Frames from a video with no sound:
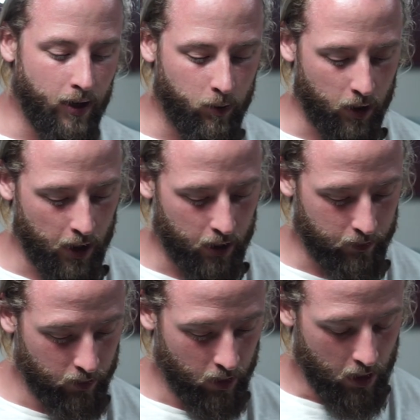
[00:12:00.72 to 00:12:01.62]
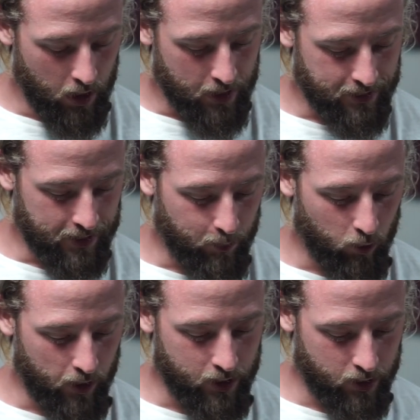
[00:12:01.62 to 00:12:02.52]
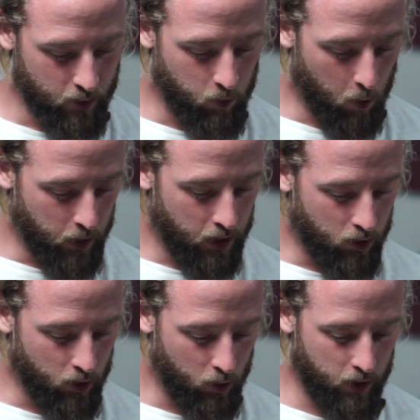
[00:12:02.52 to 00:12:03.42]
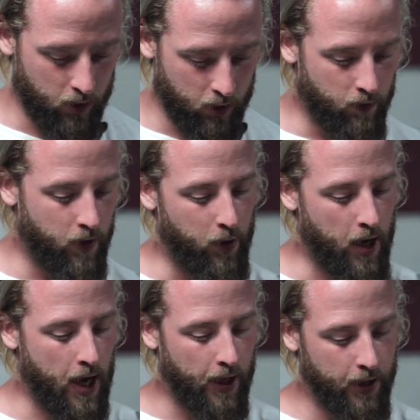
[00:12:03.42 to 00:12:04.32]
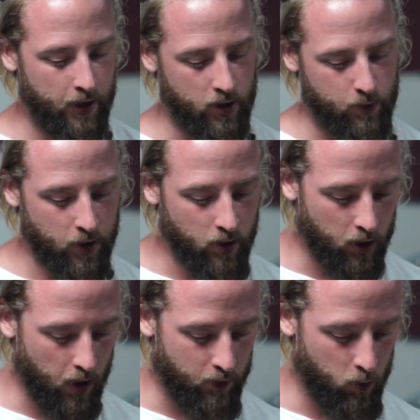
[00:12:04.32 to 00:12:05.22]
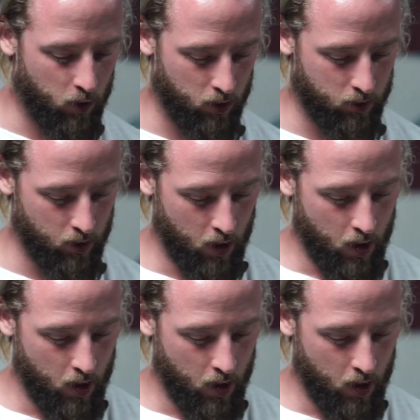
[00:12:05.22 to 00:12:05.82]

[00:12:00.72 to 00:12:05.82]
end, what kind of separates what we do in the very high-end specialty coffee world